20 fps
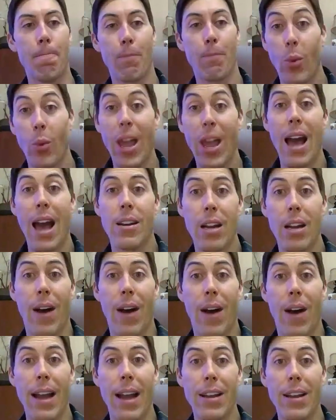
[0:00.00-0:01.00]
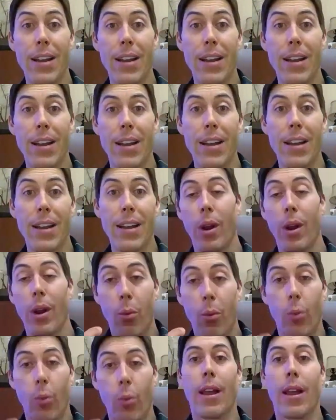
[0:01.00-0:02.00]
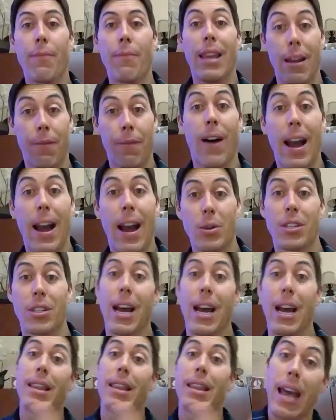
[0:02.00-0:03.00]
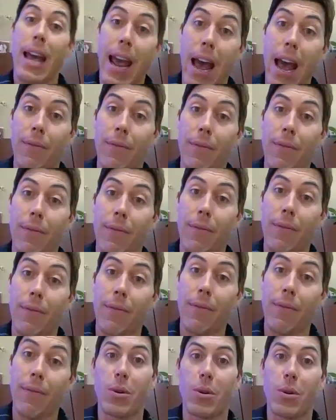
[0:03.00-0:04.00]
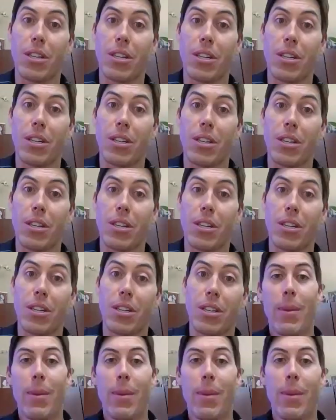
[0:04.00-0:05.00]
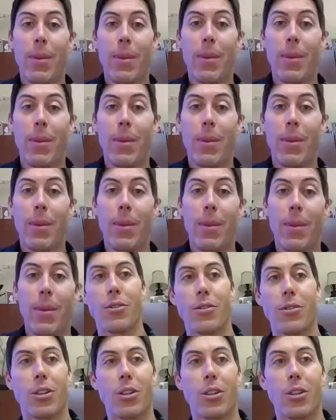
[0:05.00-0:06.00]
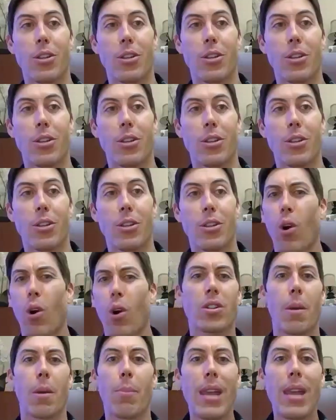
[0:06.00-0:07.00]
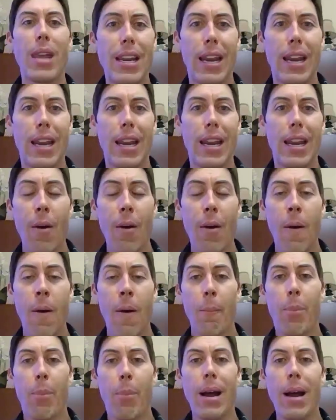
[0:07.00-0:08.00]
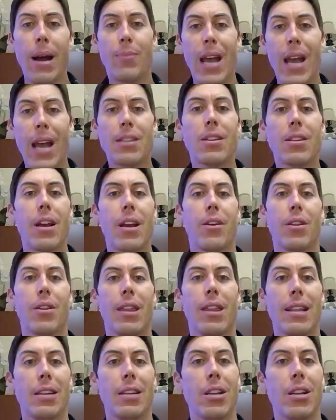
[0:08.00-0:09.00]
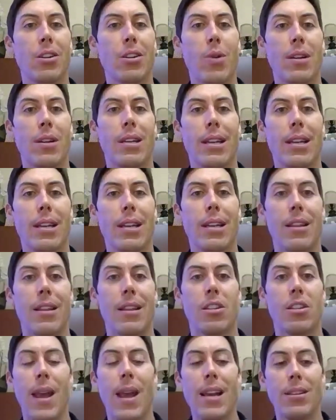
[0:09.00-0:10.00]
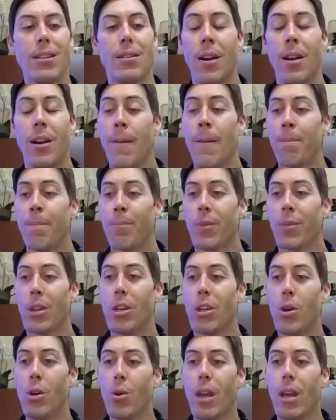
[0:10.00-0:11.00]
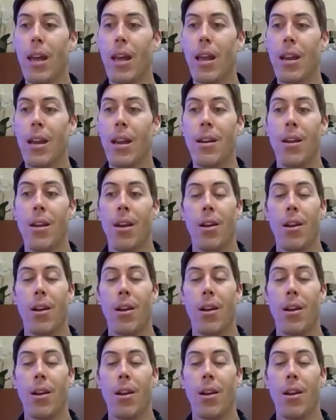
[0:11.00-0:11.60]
we had an advisory, we have the advisory side, they have the advisory side, but then, so we kind of were almost competing. But that's another thing that's interesting in the space is you can